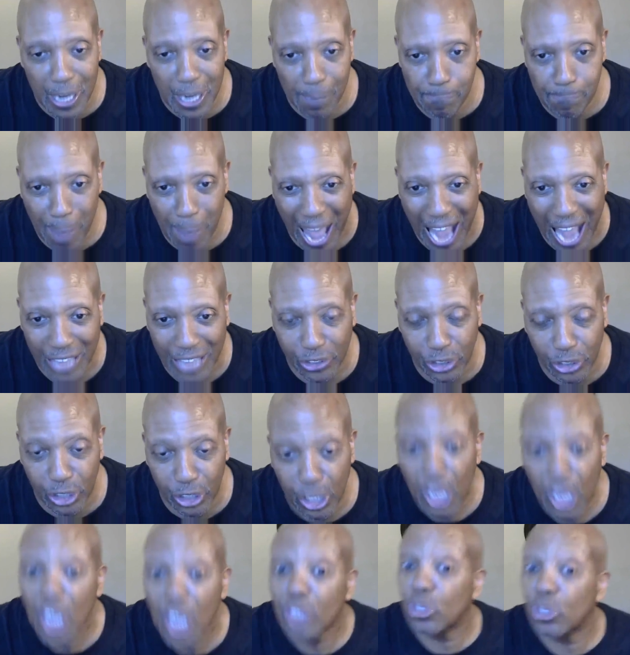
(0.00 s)
a
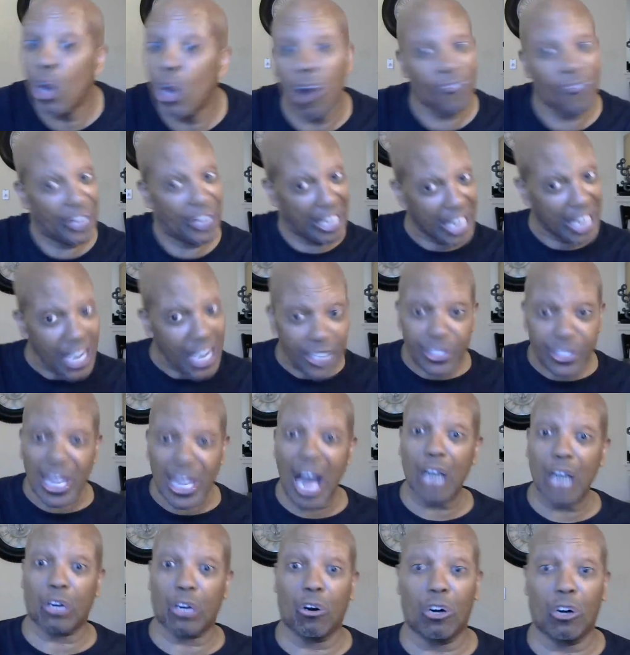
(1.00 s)
pastor. So if he's
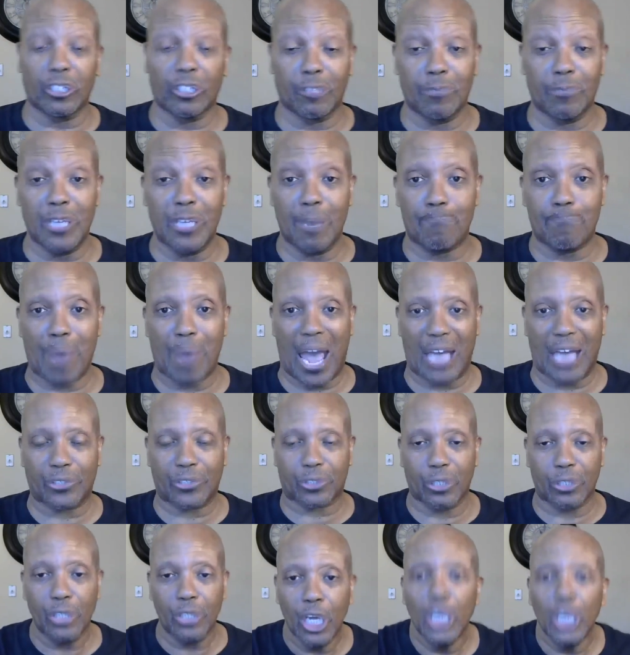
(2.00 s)
not called to be a
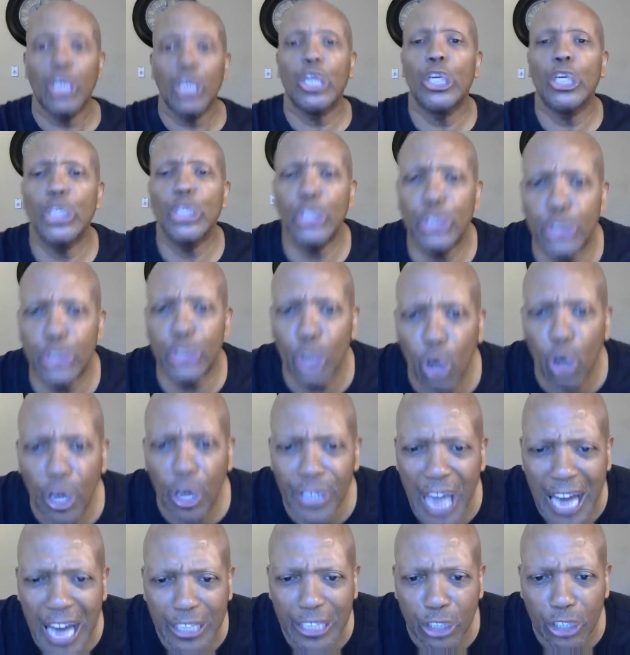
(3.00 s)
pastor,
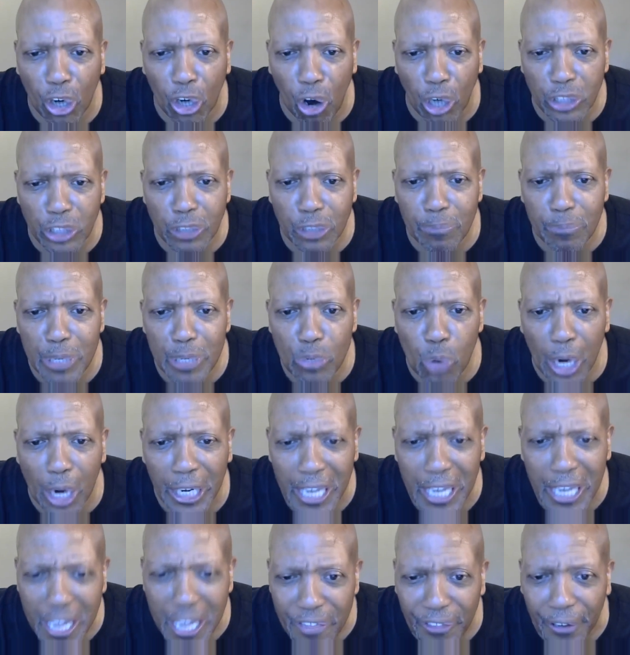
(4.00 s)
you're not called to be
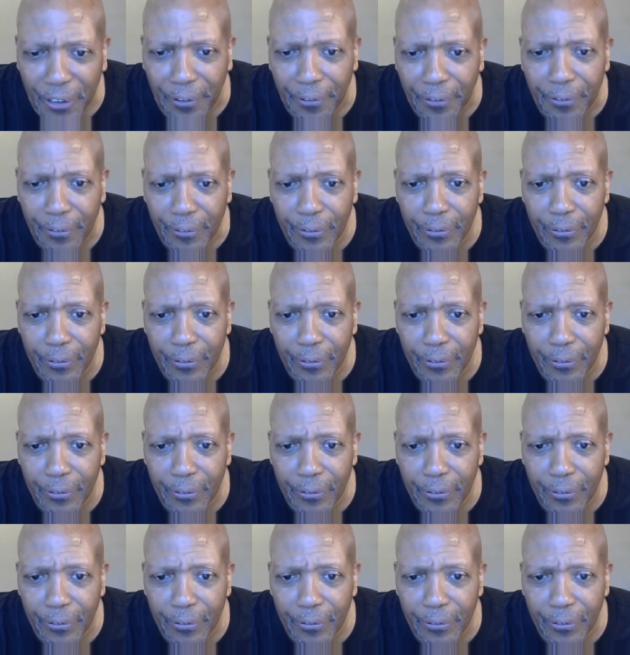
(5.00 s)
one either.